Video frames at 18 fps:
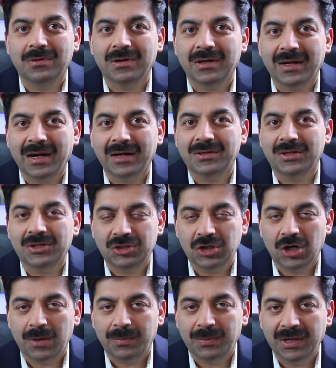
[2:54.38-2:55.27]
get the
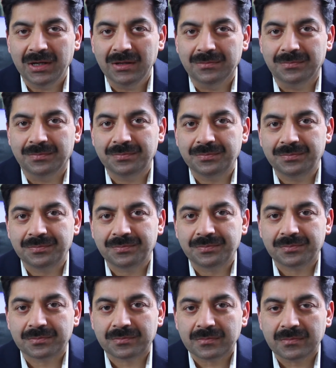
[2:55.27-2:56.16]
job done.
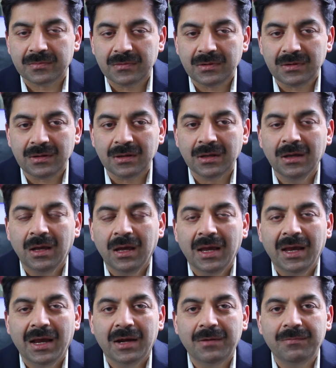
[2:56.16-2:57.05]

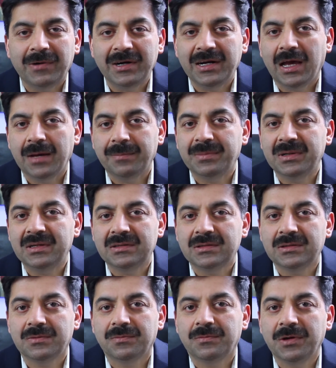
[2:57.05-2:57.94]
And what
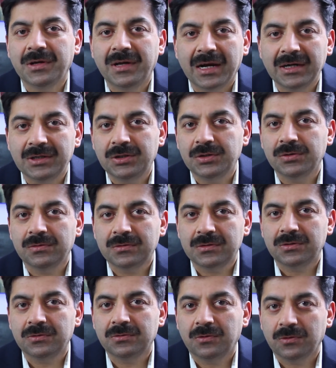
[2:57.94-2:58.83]
happens? We get used
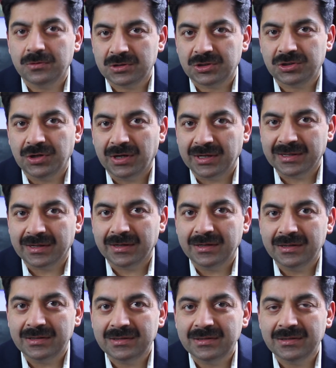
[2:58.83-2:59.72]
to those
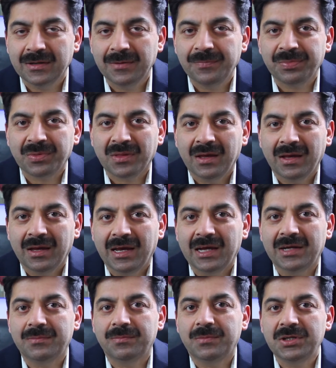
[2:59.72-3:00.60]
shortcuts,
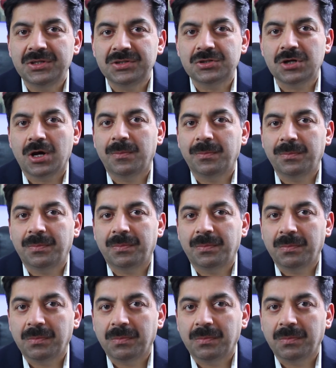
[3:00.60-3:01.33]
and we stop